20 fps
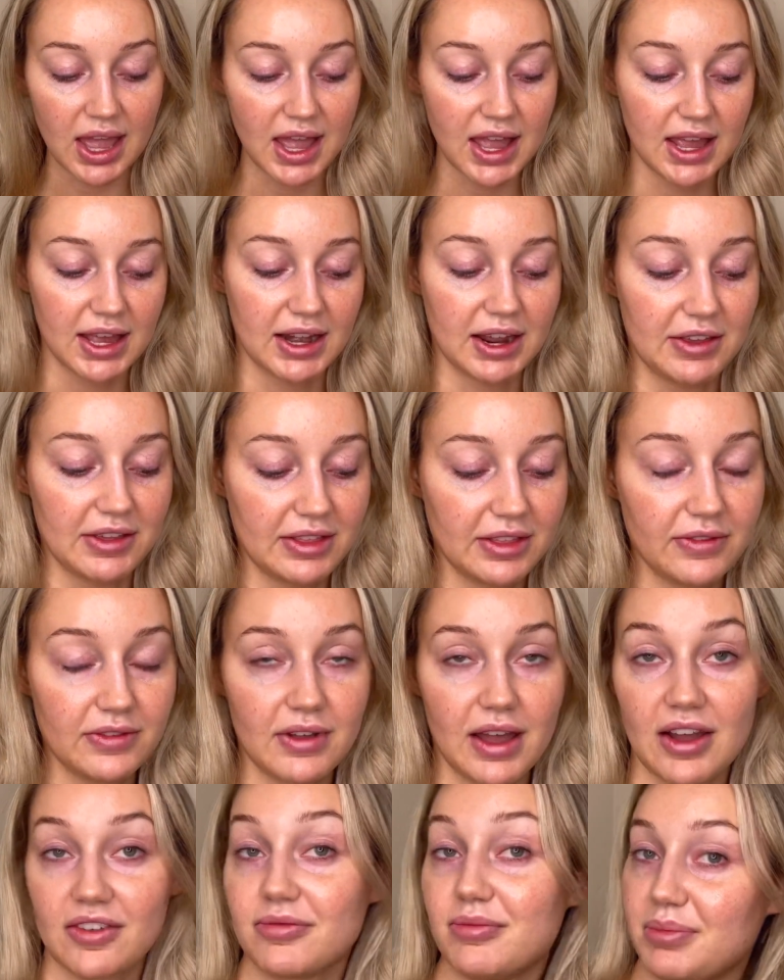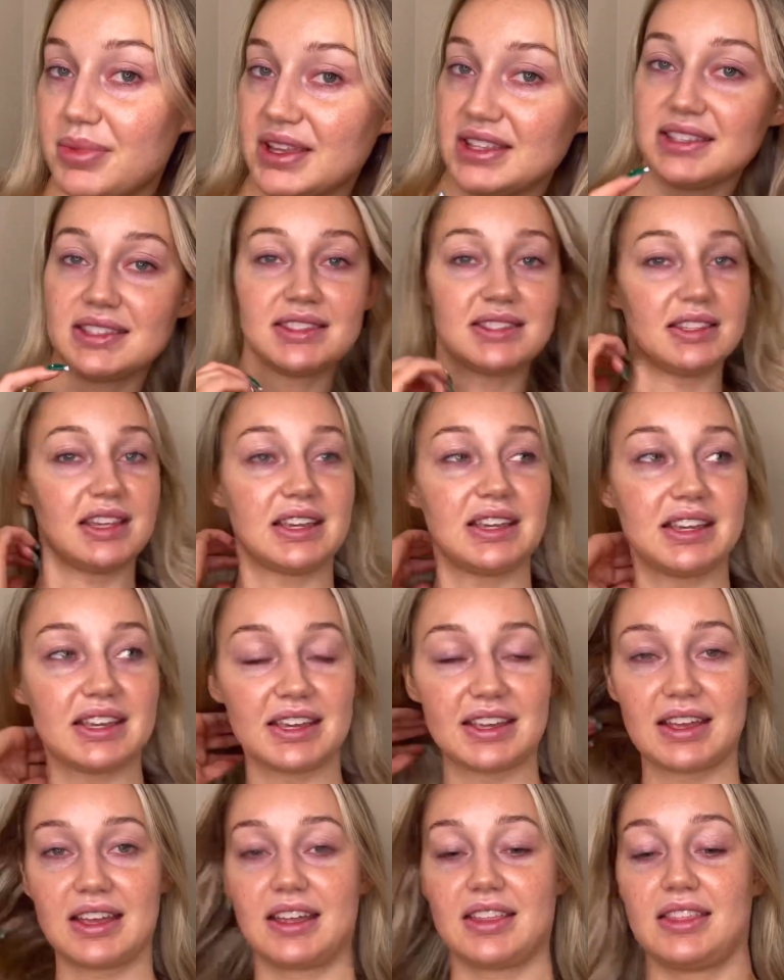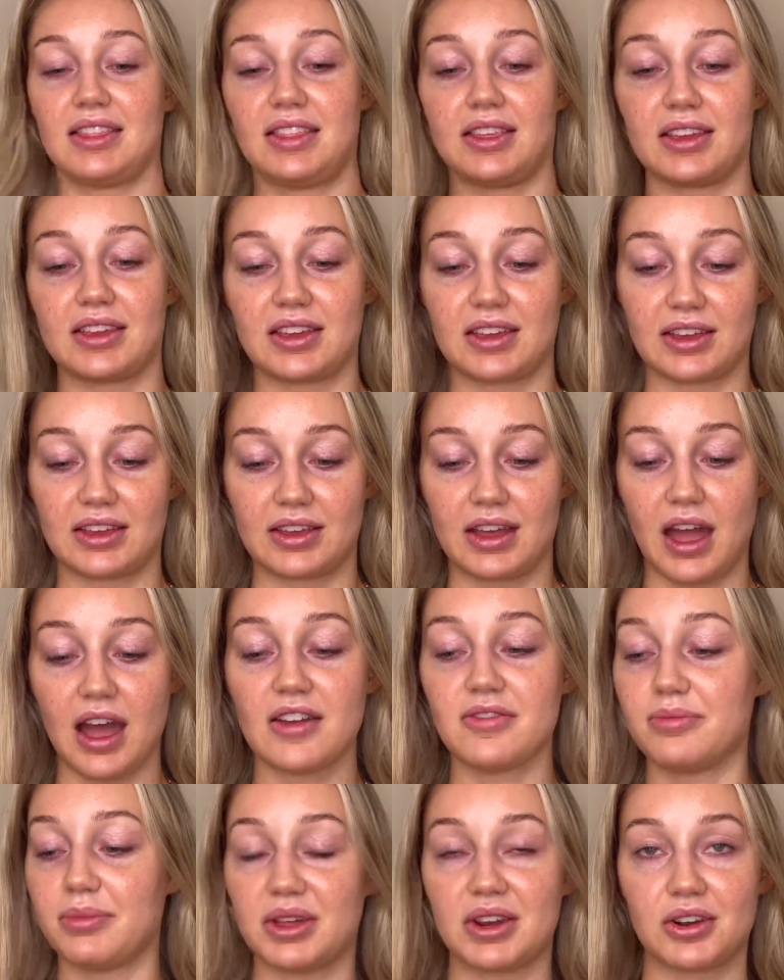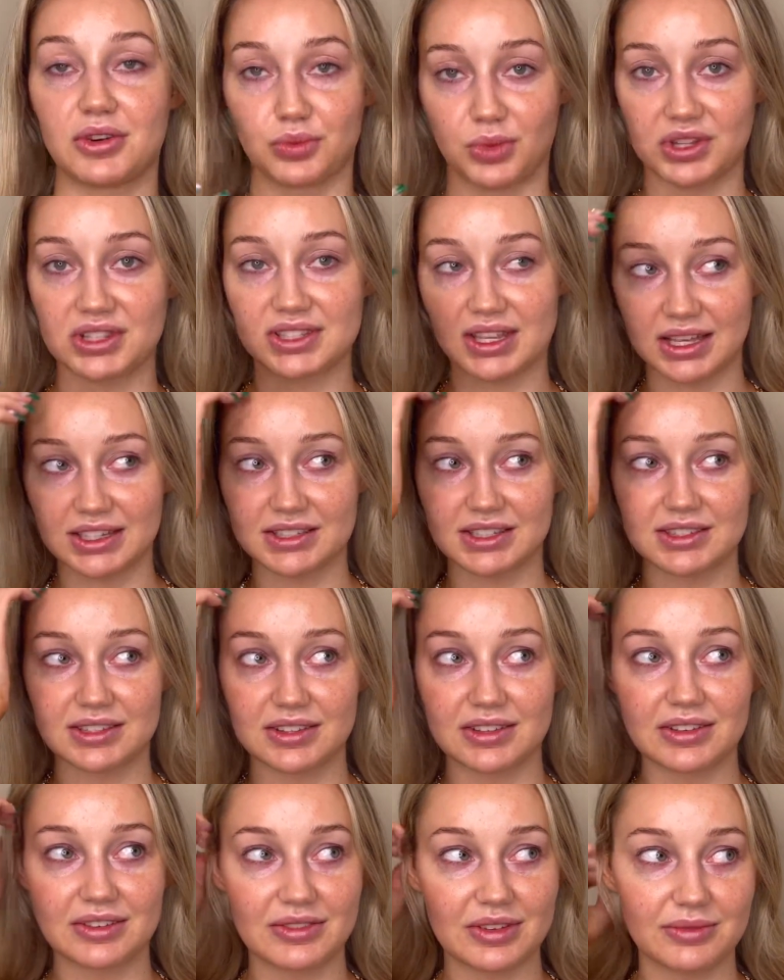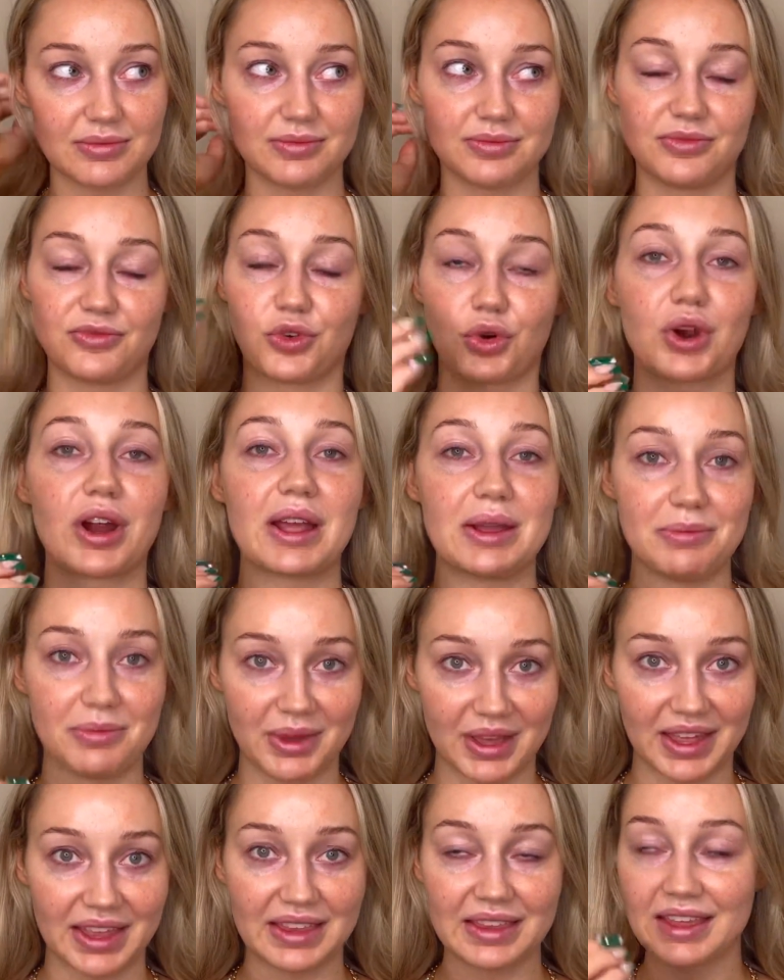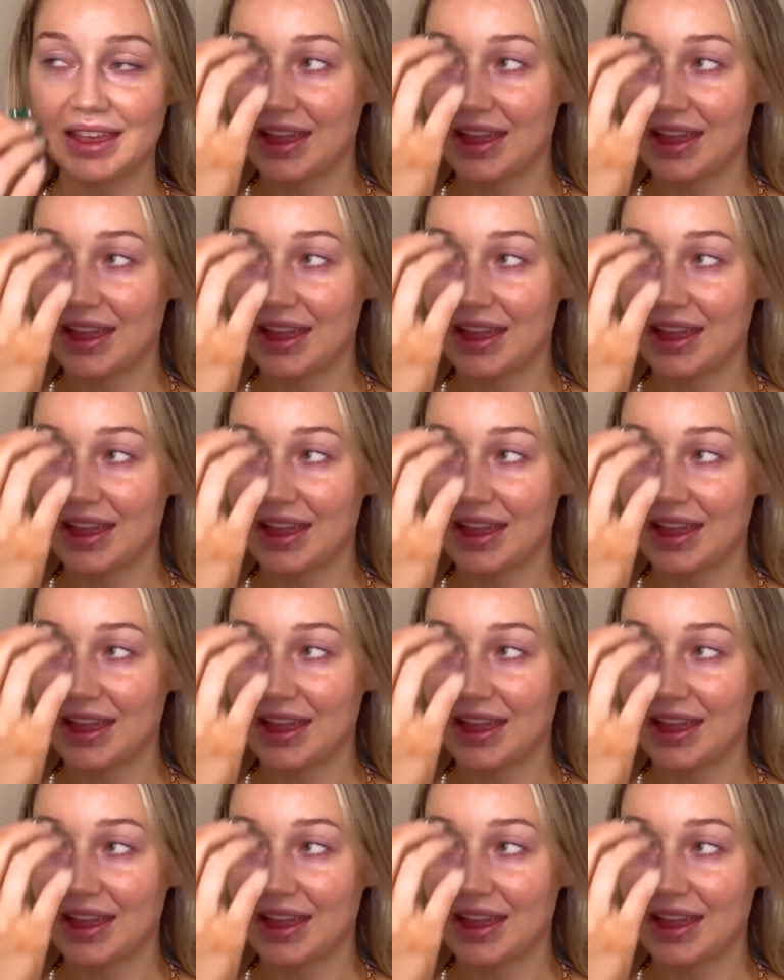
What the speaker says: And I've been on One Size for a bit.